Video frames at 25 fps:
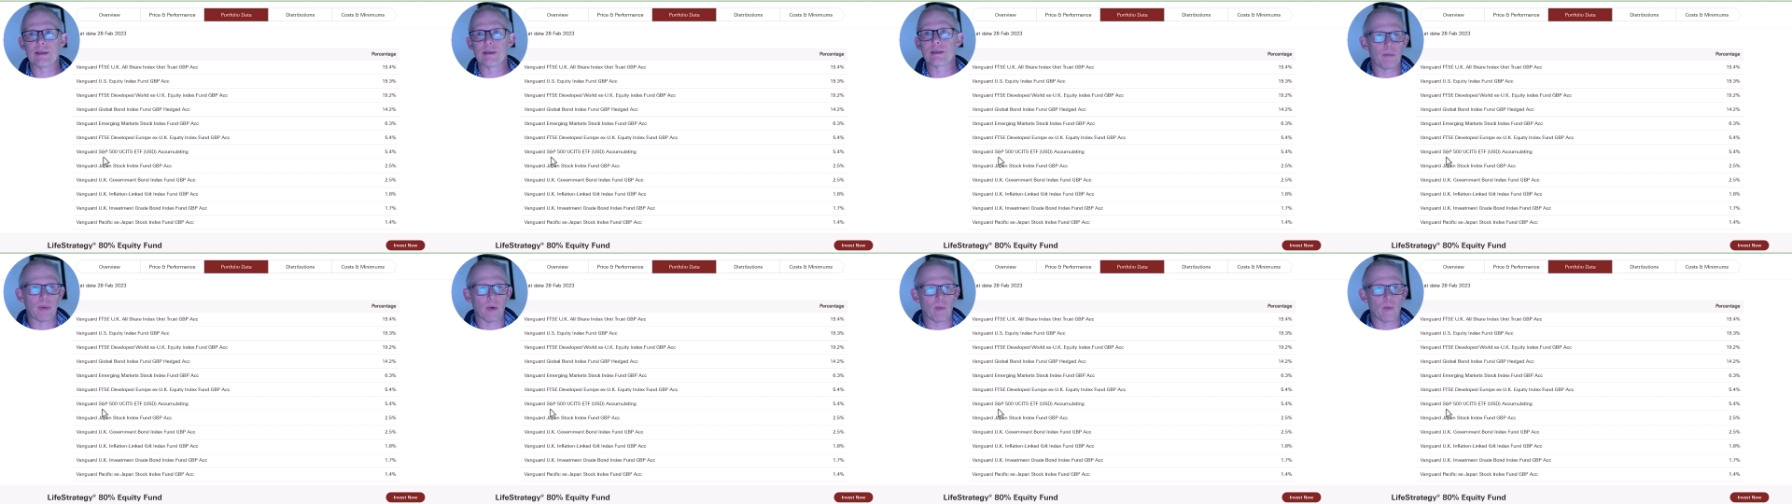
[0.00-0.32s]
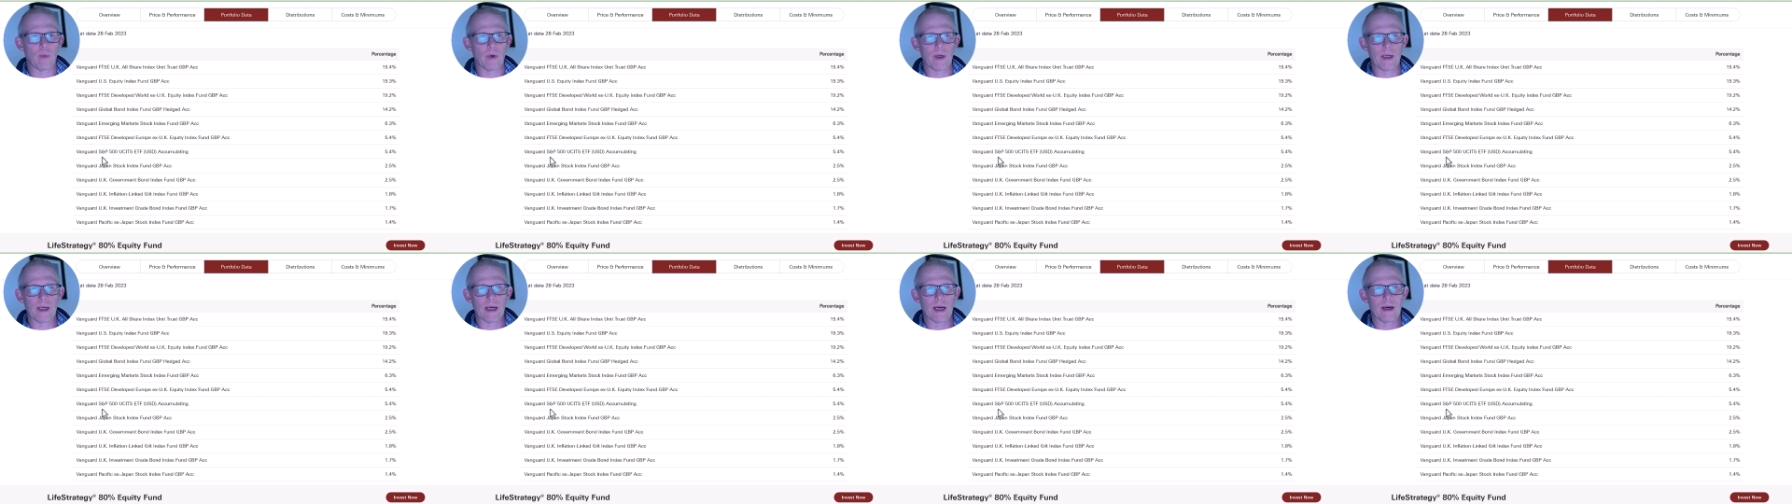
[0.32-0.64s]
We
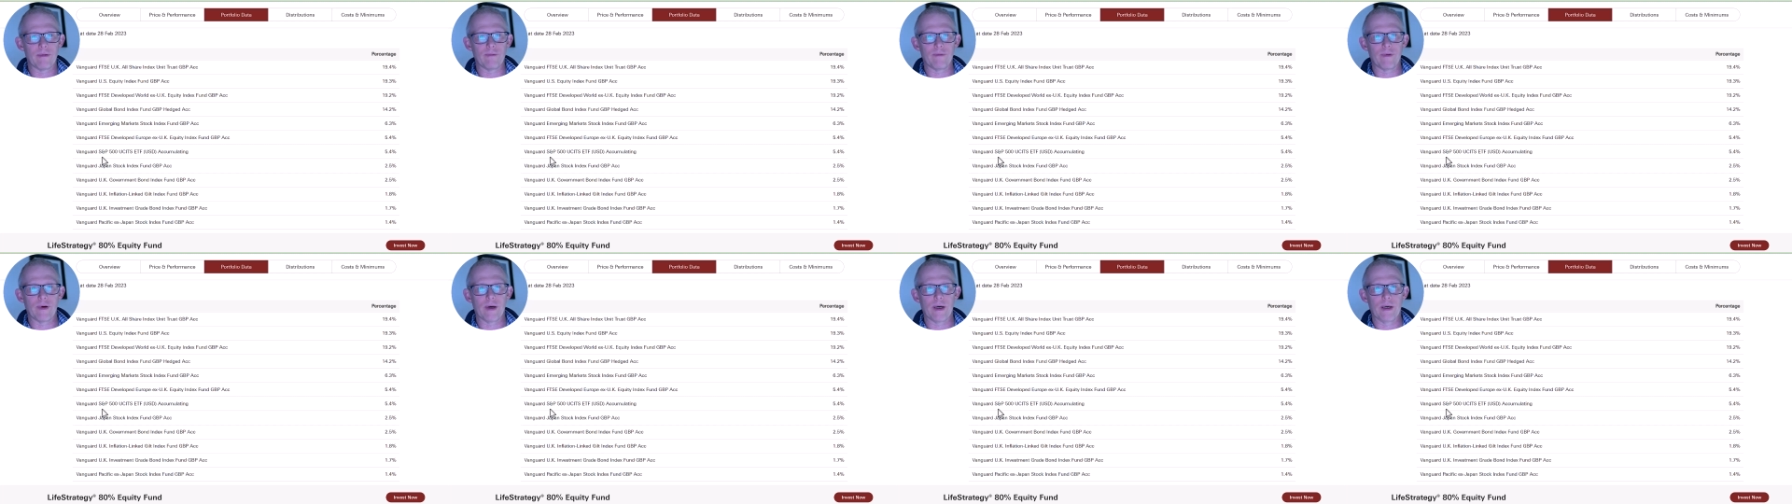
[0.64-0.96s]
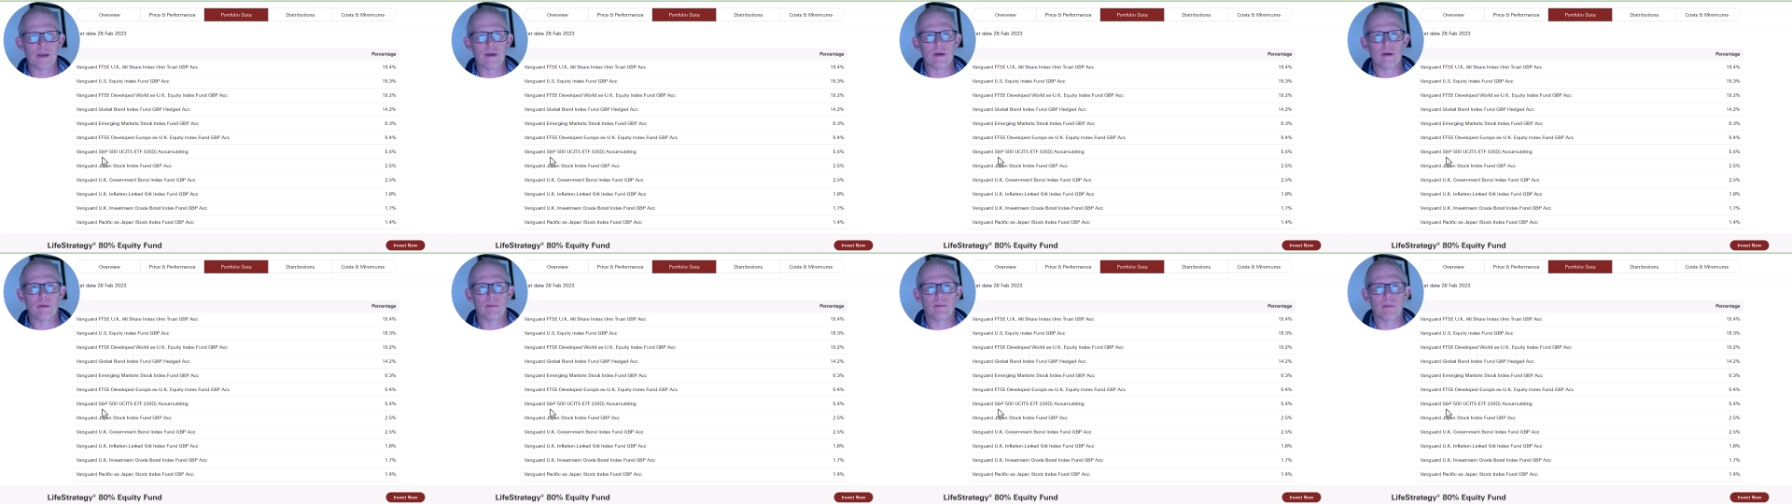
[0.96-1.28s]
have a
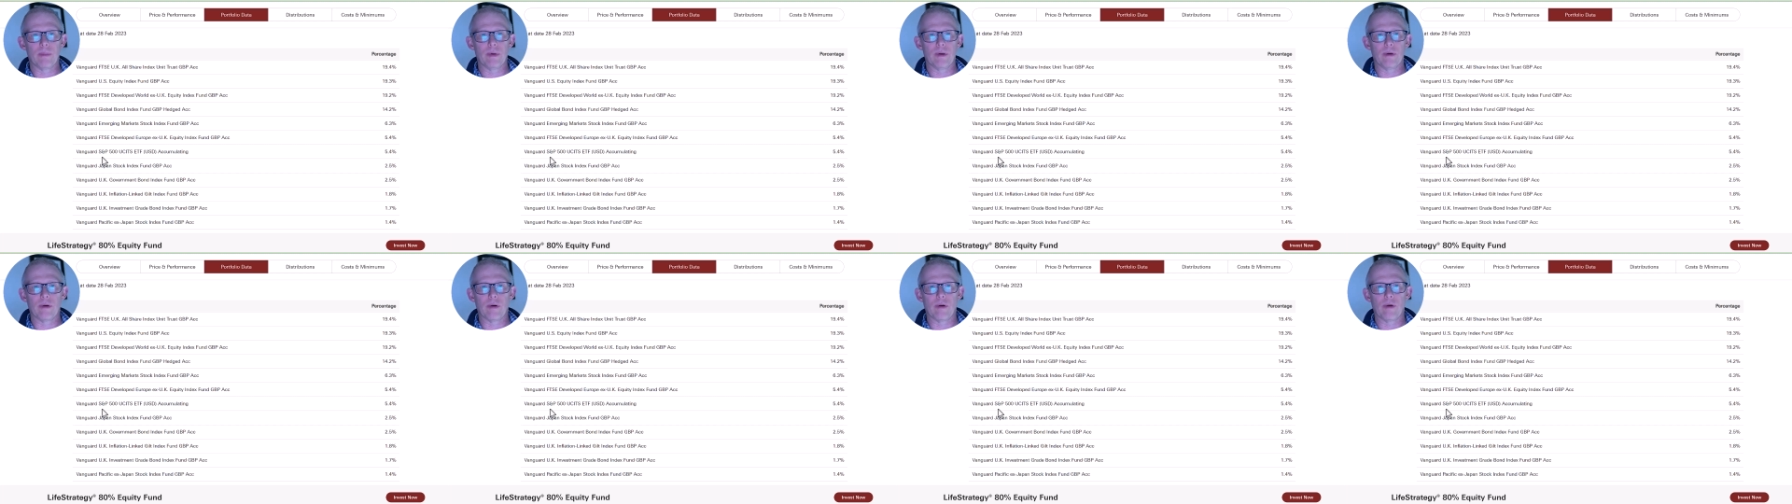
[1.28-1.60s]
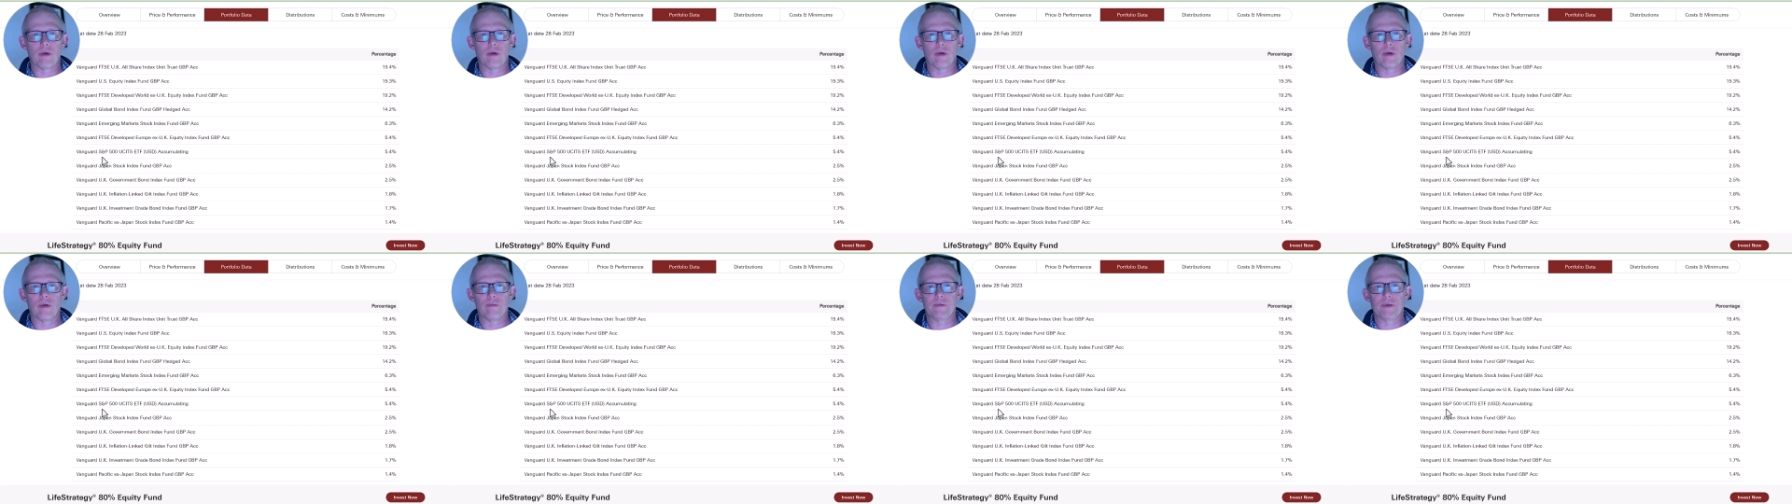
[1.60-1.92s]
number of
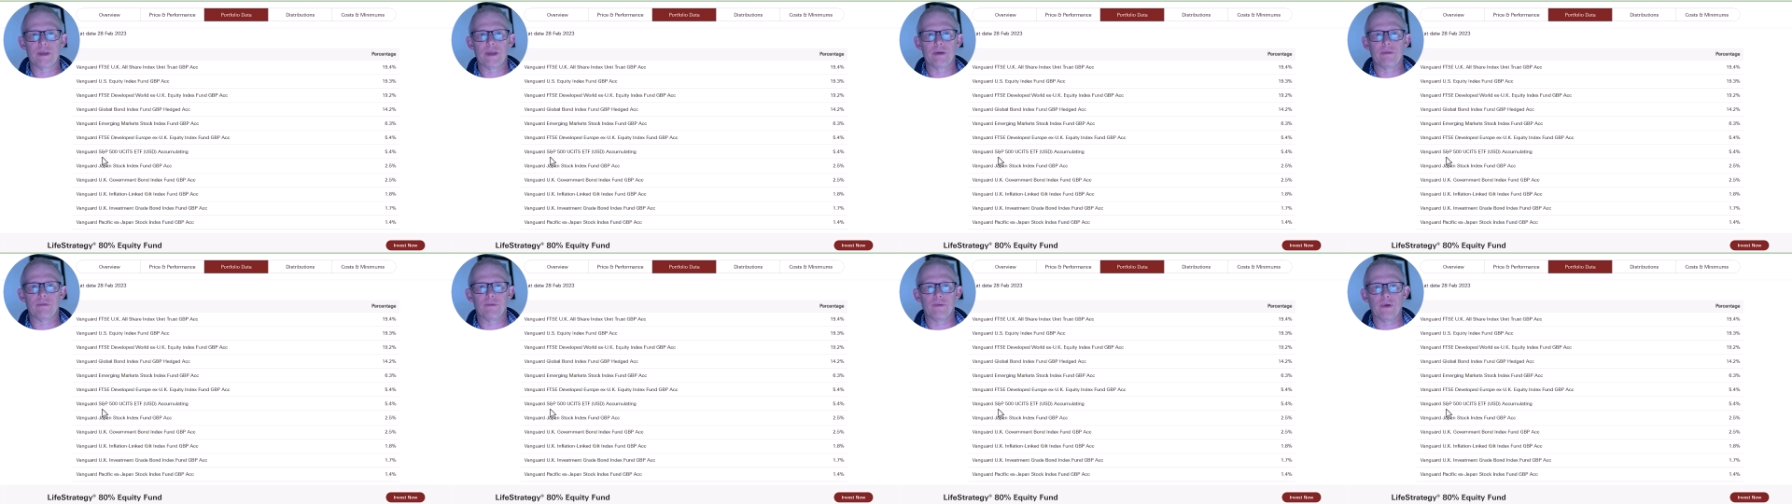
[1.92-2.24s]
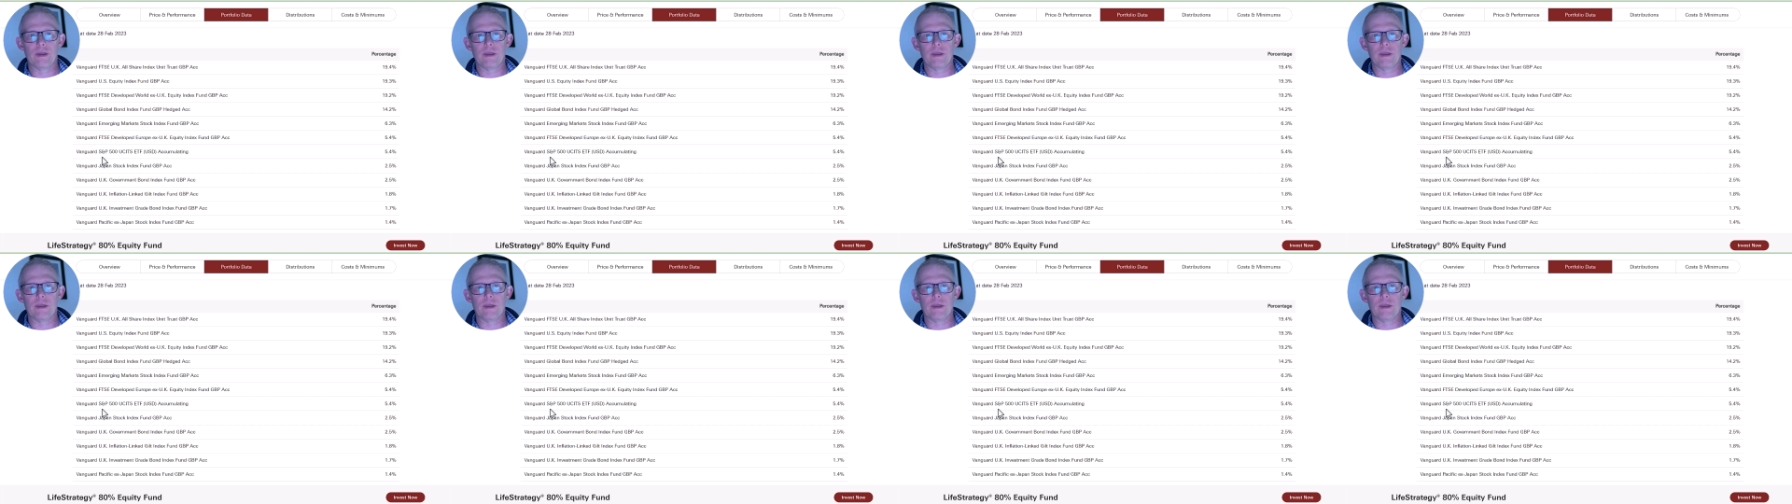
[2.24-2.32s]
different